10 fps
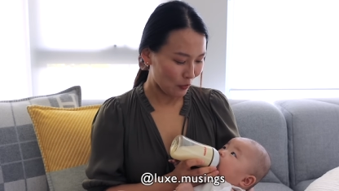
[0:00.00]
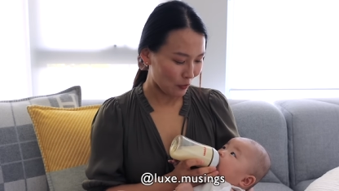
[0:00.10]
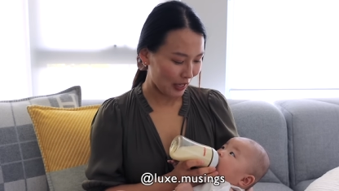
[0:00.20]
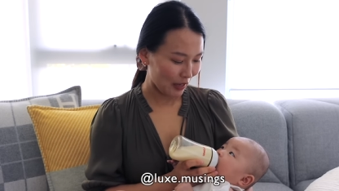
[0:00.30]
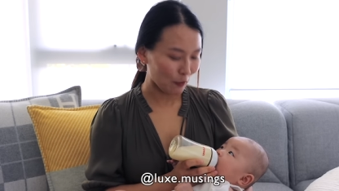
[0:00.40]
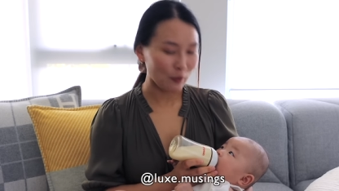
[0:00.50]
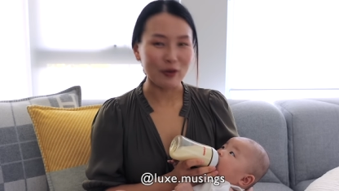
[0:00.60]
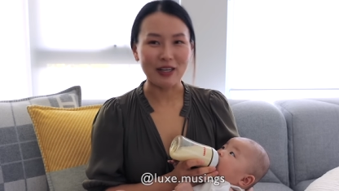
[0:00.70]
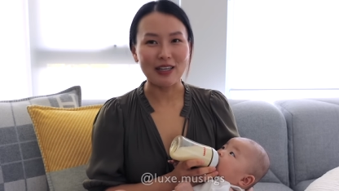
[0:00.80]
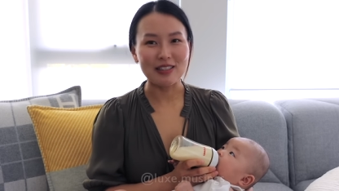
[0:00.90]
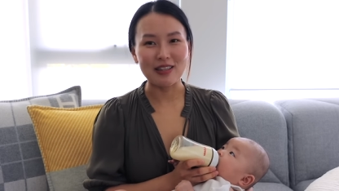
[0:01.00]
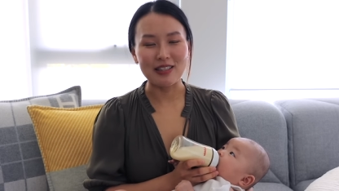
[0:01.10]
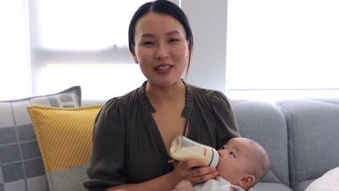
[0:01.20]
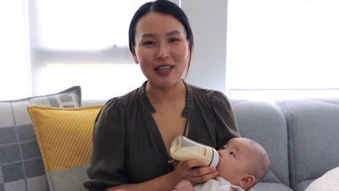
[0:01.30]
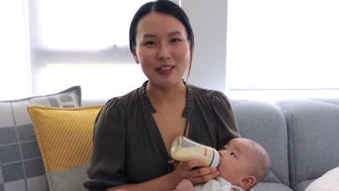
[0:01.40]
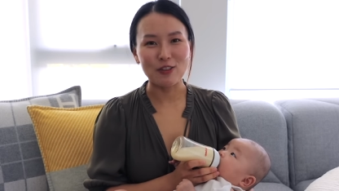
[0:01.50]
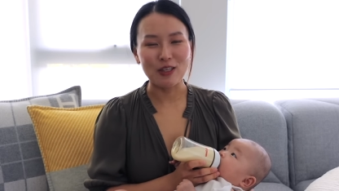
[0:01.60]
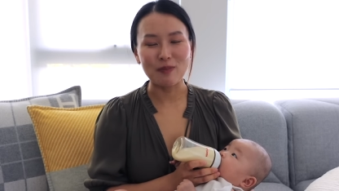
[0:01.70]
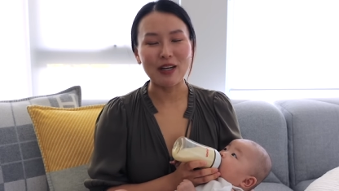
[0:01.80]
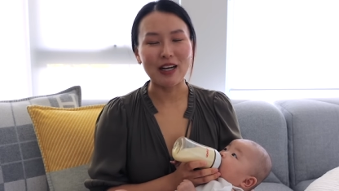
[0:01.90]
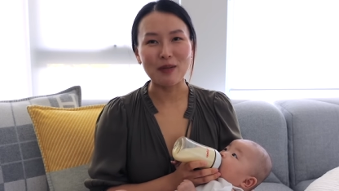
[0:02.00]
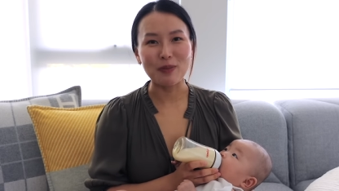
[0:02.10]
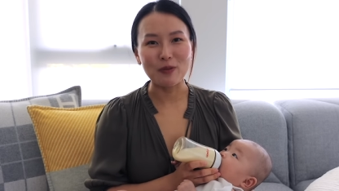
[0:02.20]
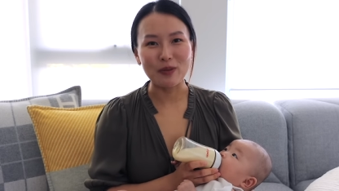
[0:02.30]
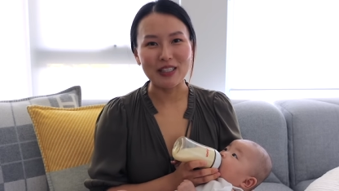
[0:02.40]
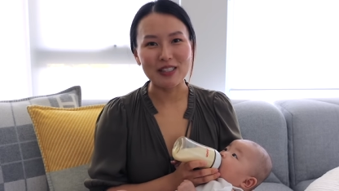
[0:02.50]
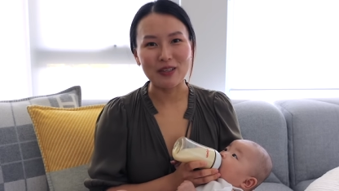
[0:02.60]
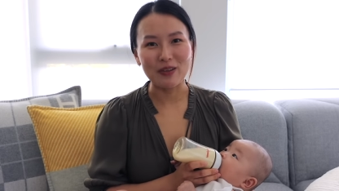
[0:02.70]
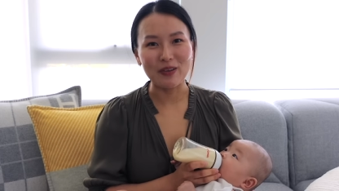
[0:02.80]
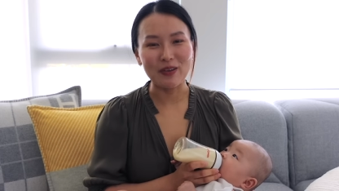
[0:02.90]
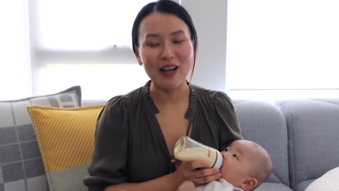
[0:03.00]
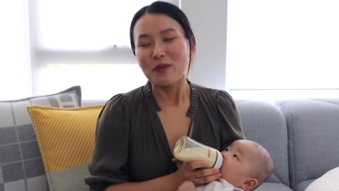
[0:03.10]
We have organized this catch up a couple of weeks ago.